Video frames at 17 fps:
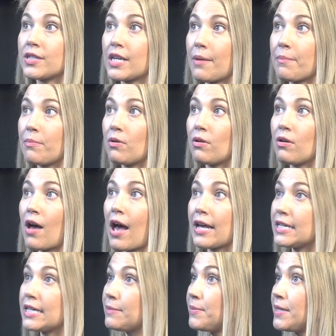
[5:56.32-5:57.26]
example,
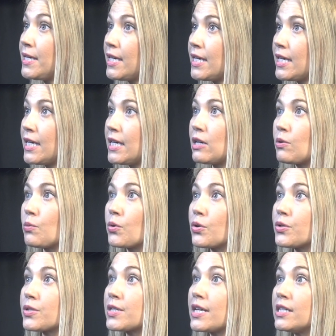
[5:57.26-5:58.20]
IEP
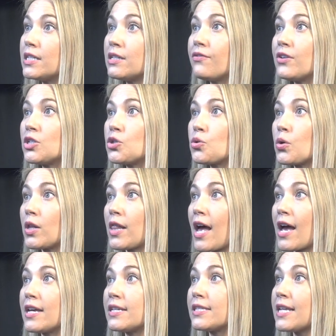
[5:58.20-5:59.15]
equals
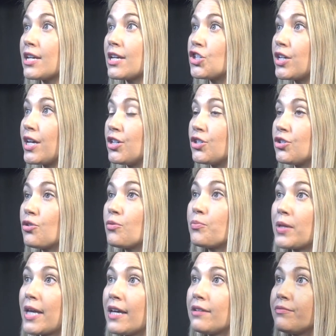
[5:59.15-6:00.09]
Individualized Educational
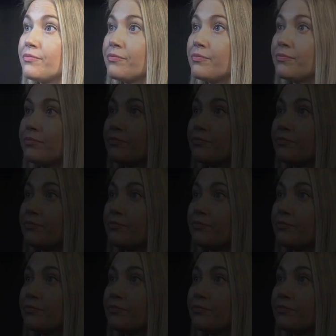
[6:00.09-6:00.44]
Plan.